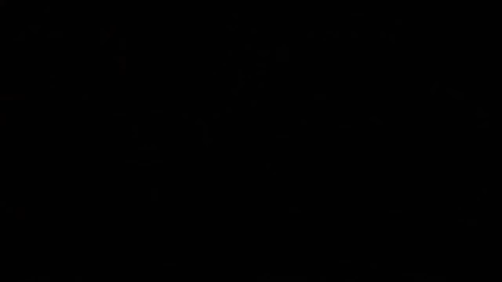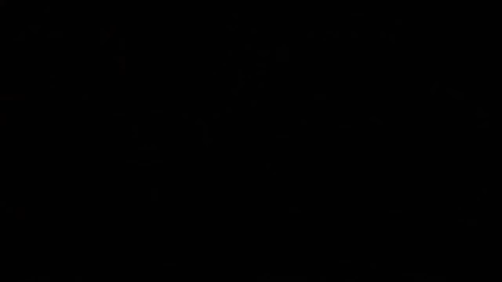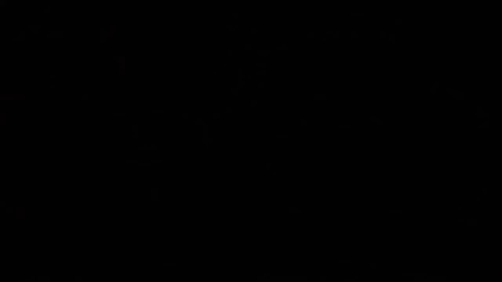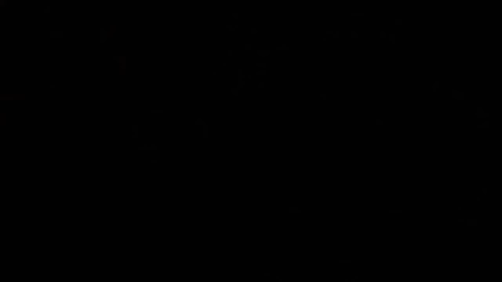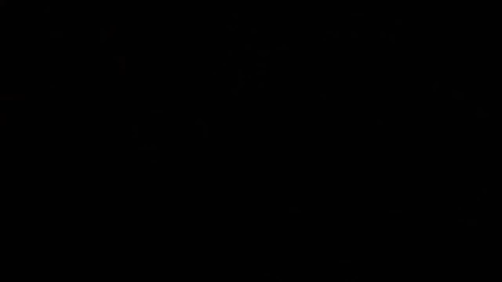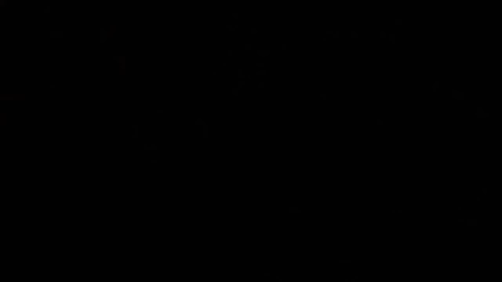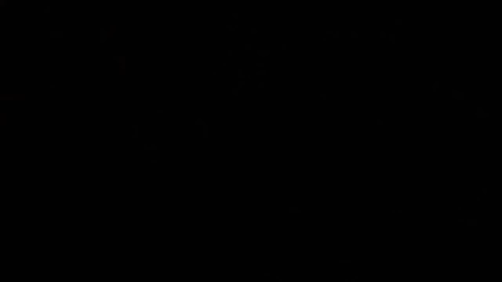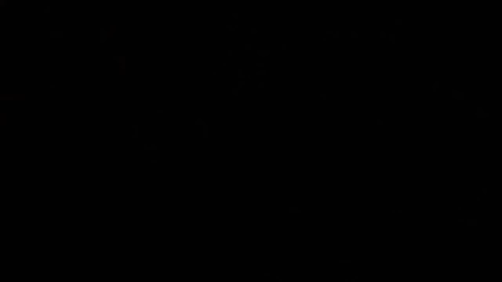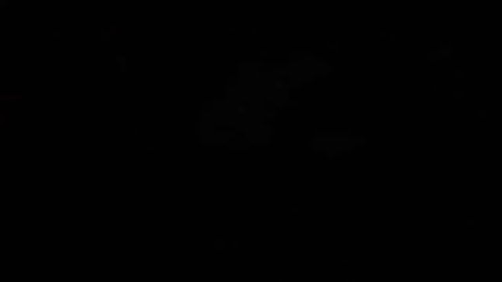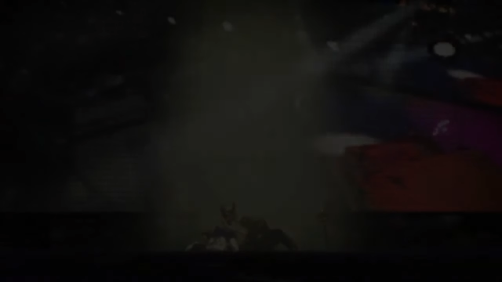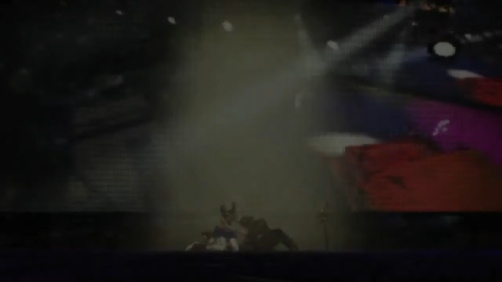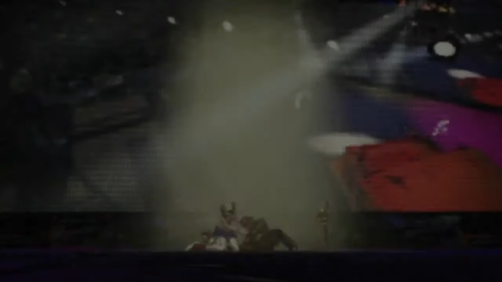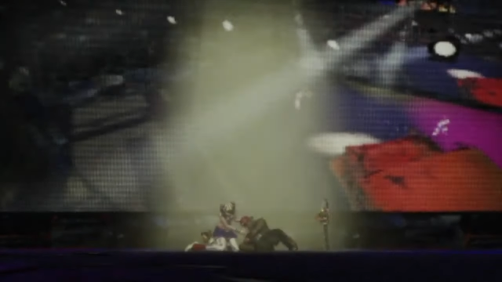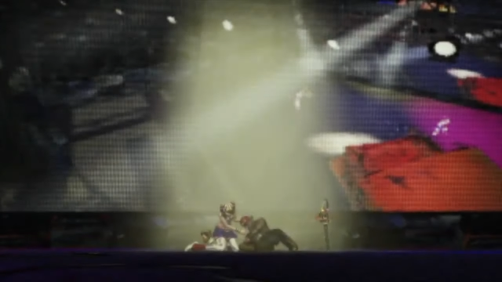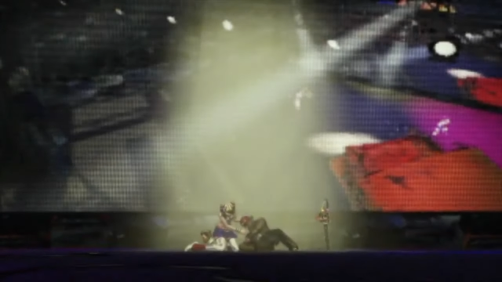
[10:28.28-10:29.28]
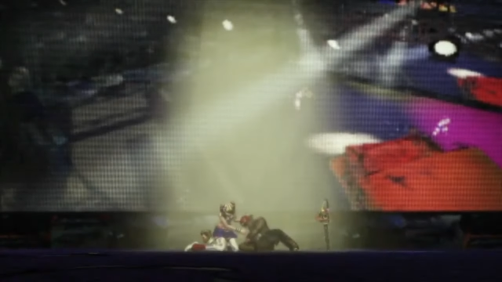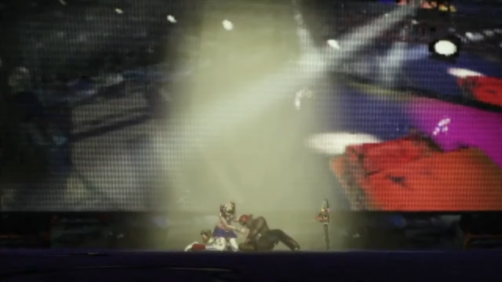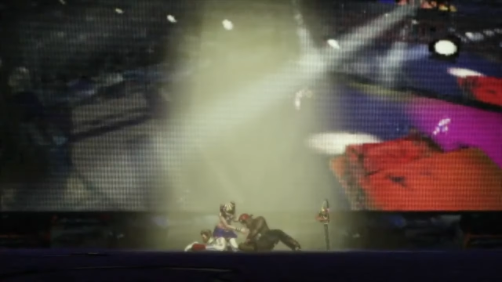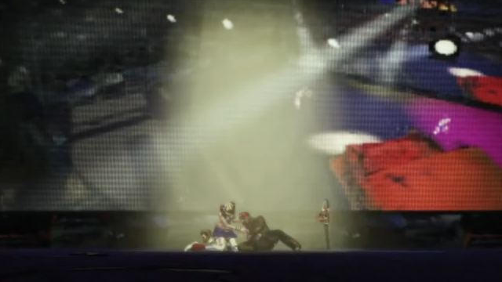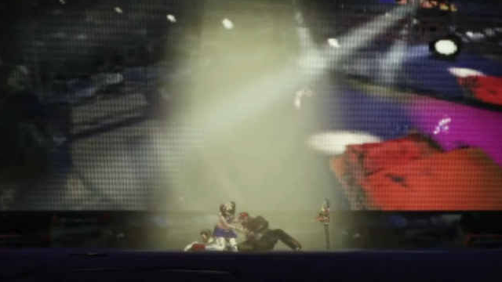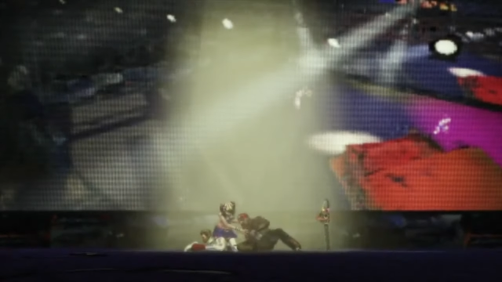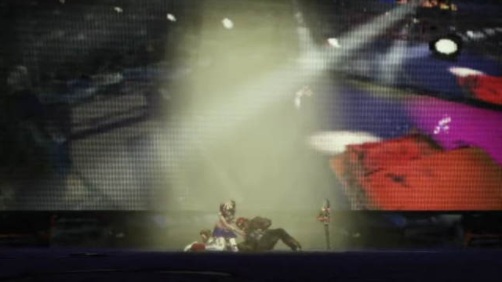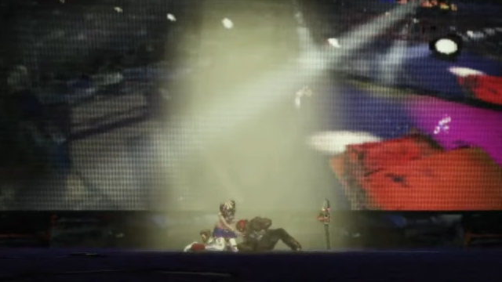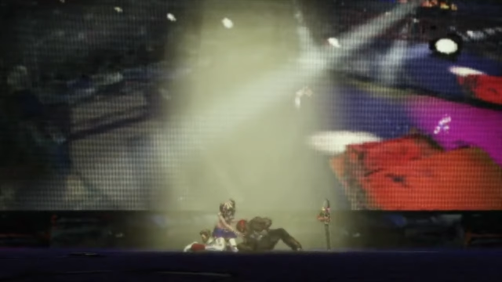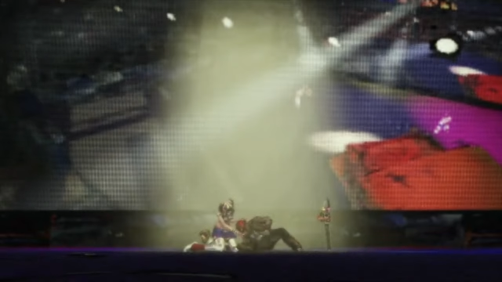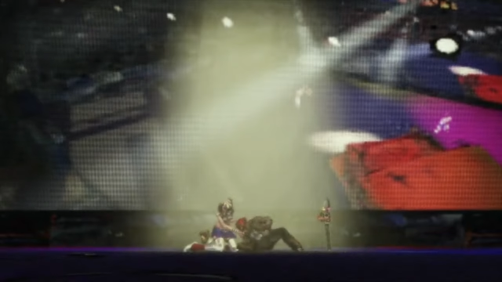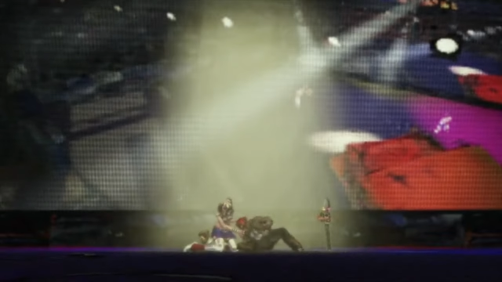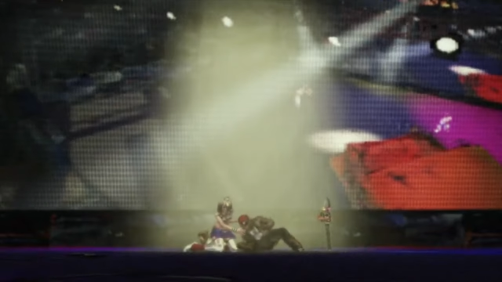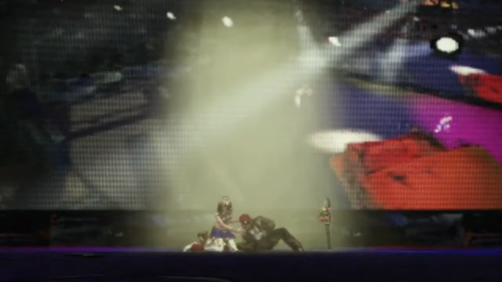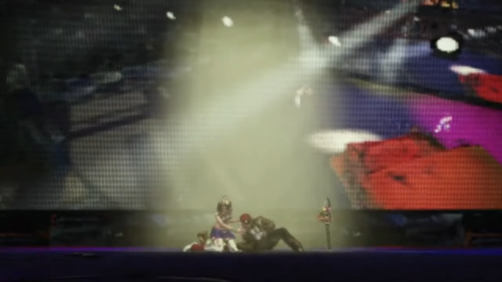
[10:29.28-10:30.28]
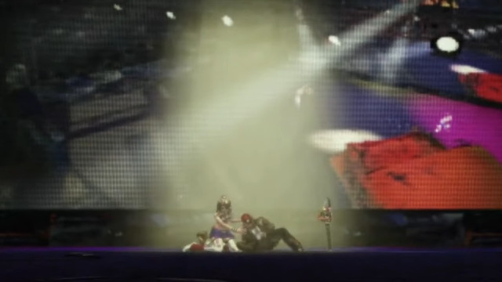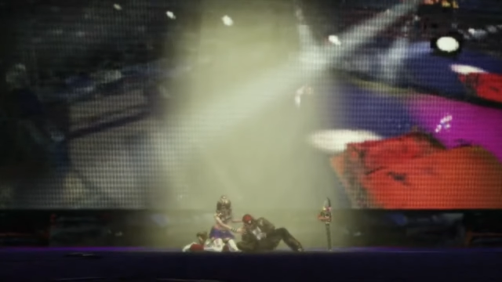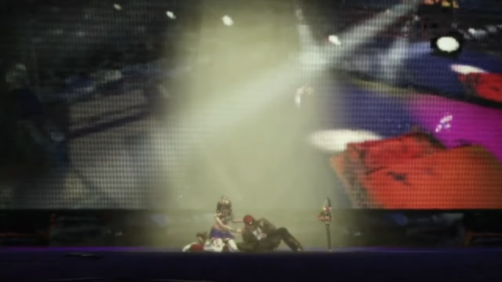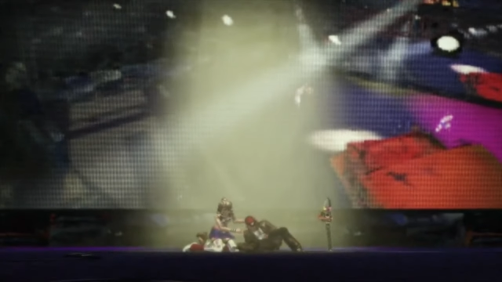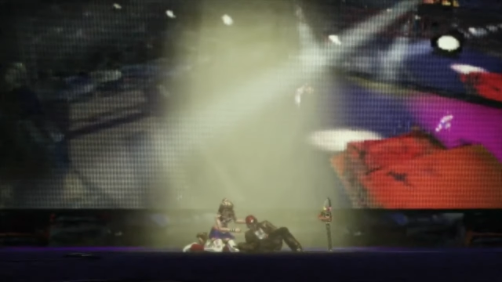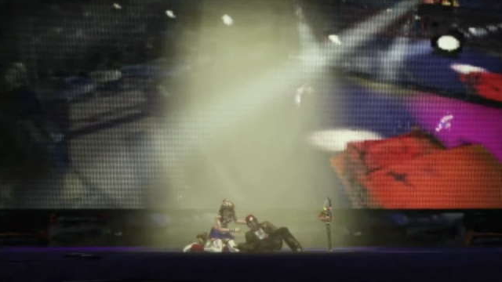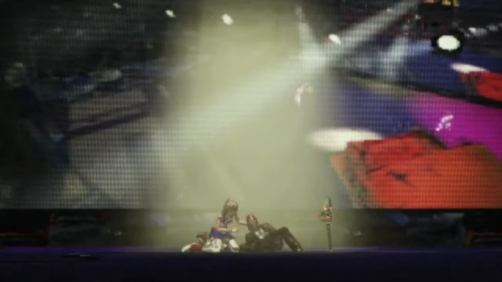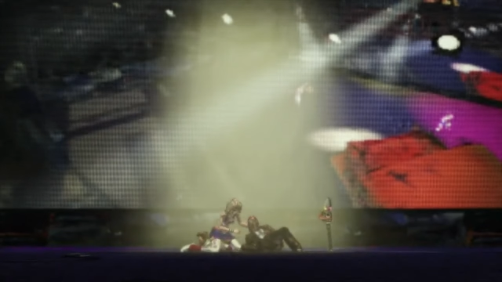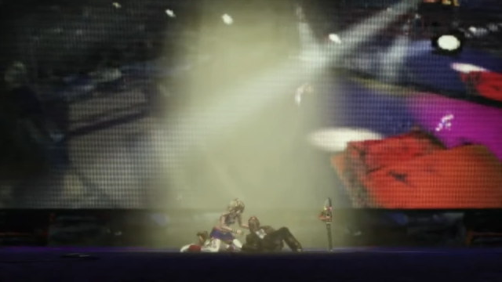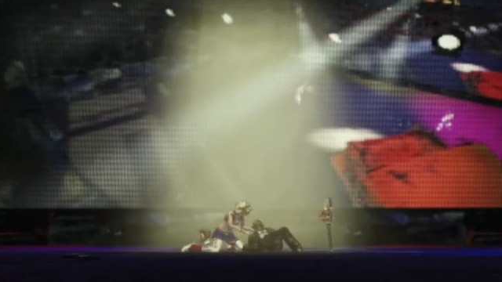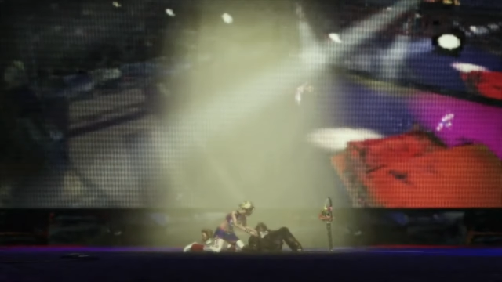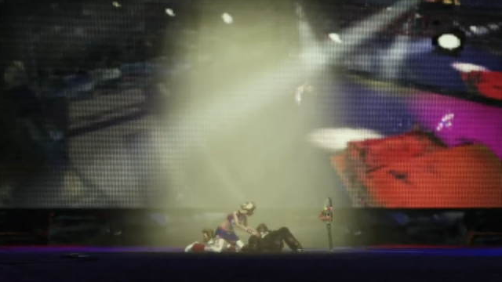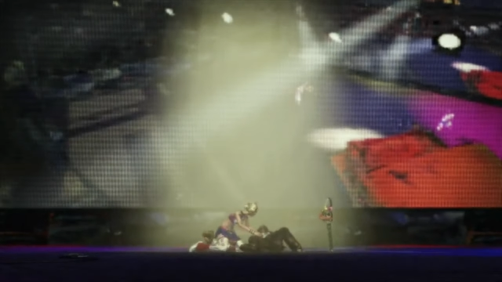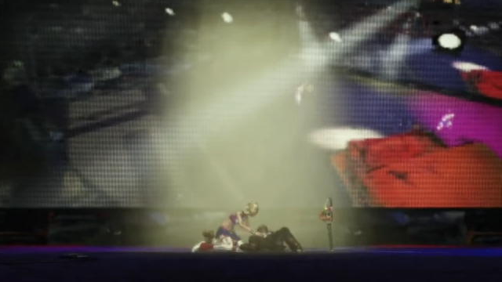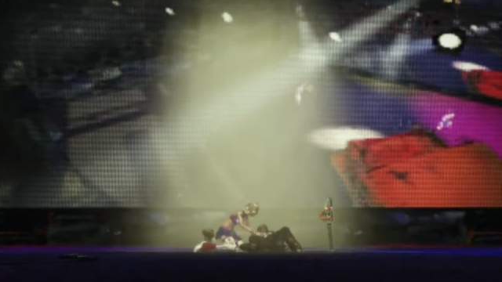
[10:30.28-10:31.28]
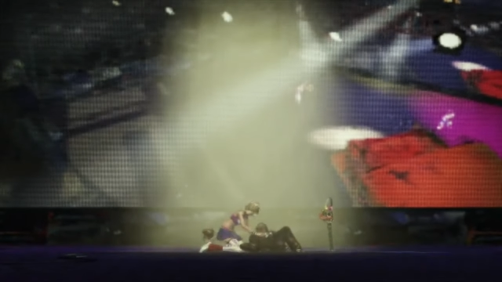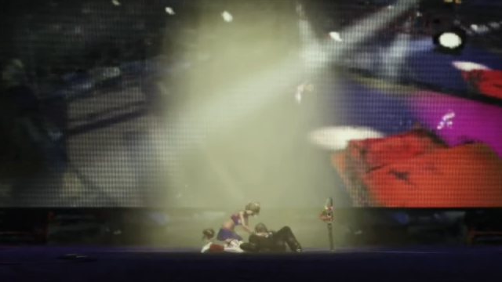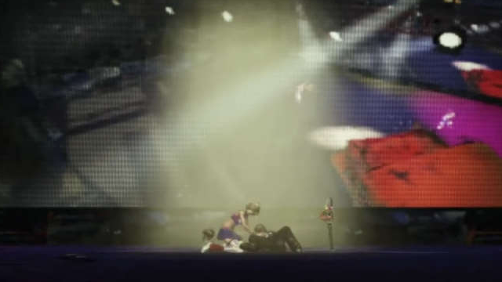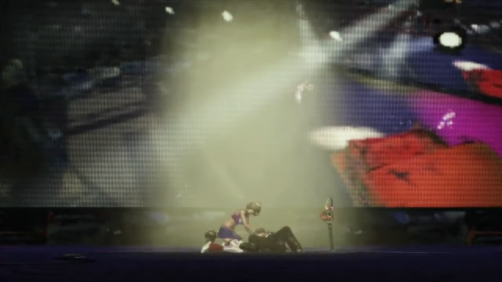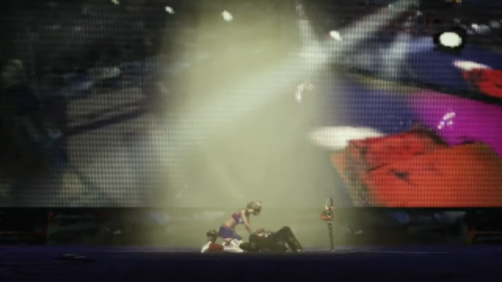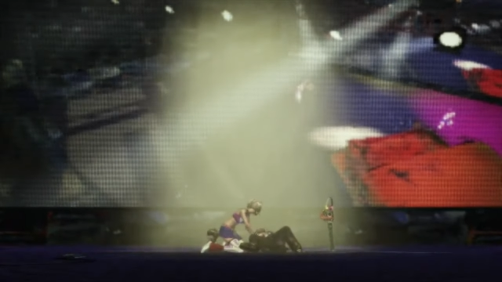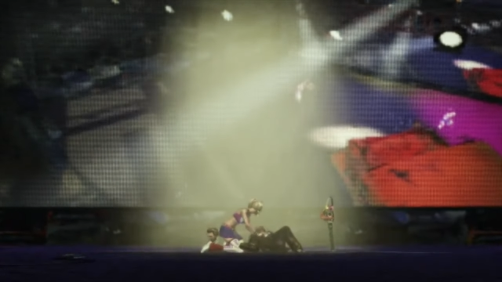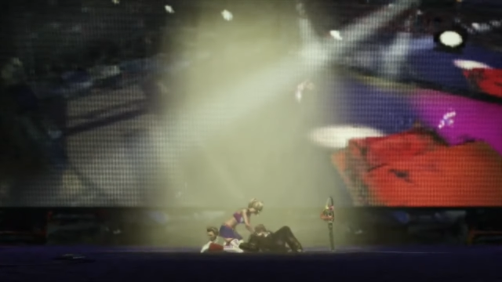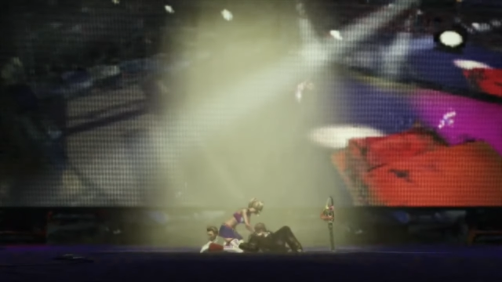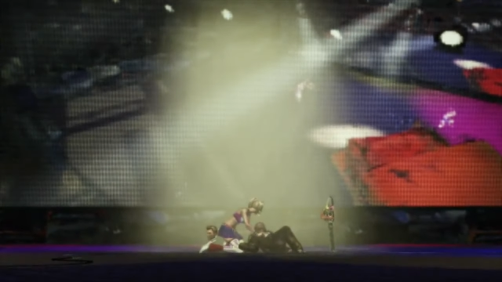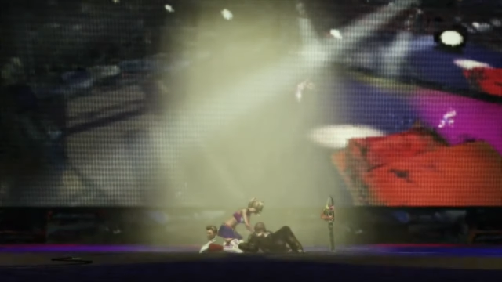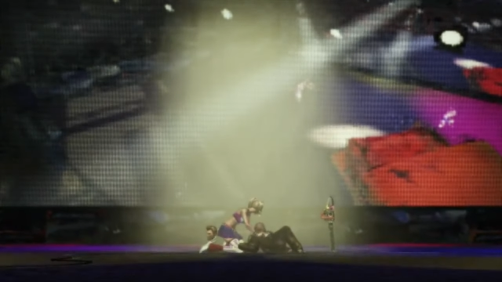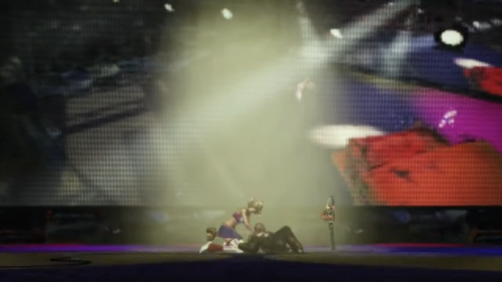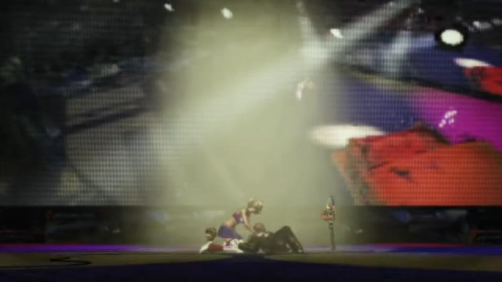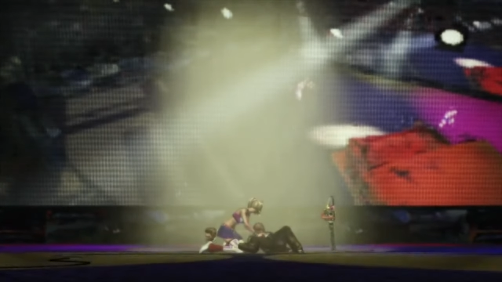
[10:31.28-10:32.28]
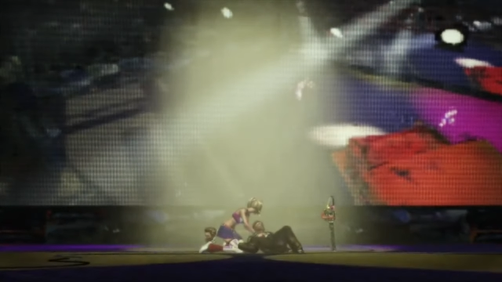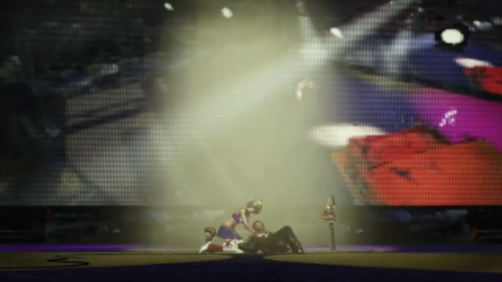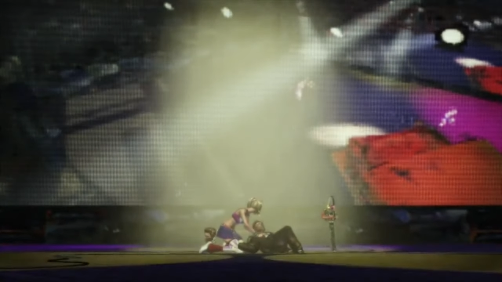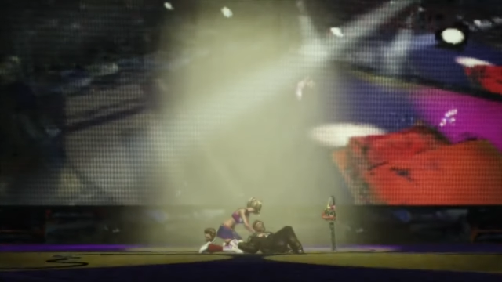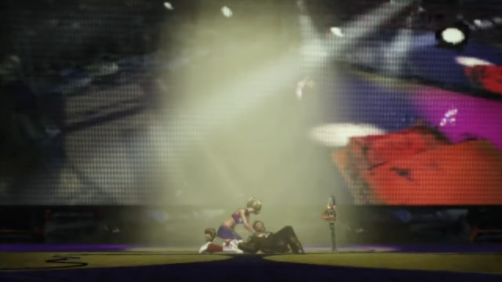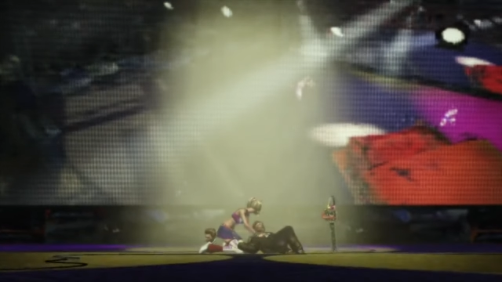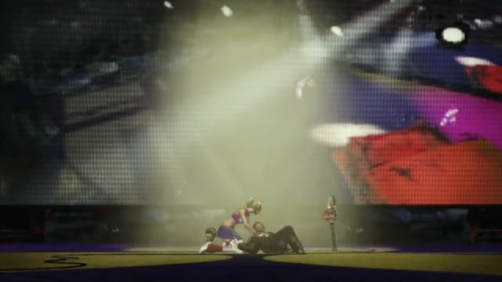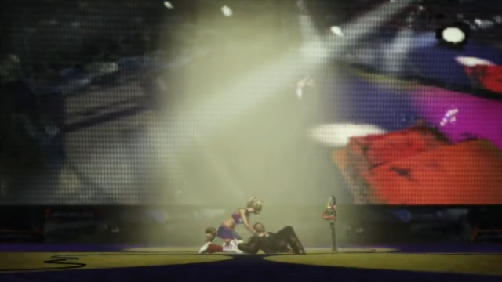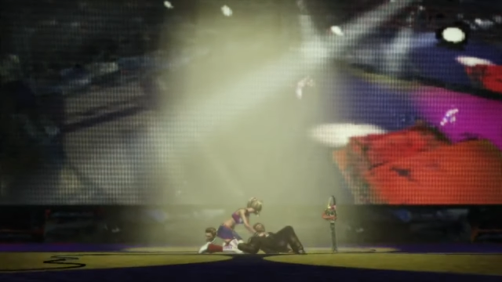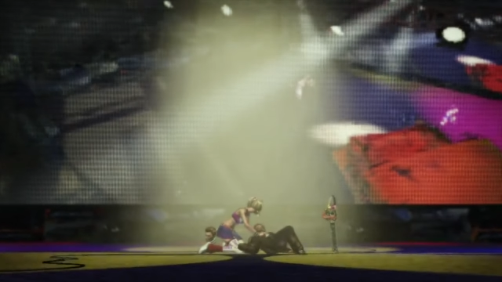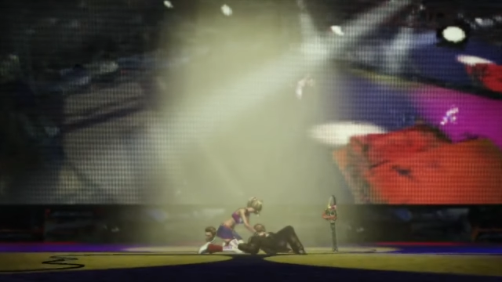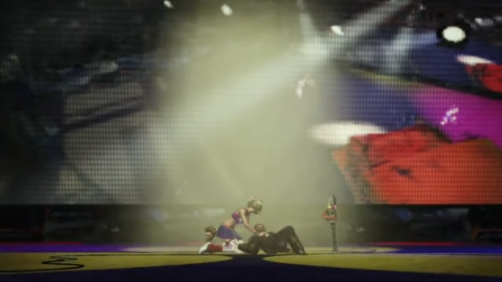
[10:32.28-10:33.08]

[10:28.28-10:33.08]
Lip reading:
[unreadable: no face in view]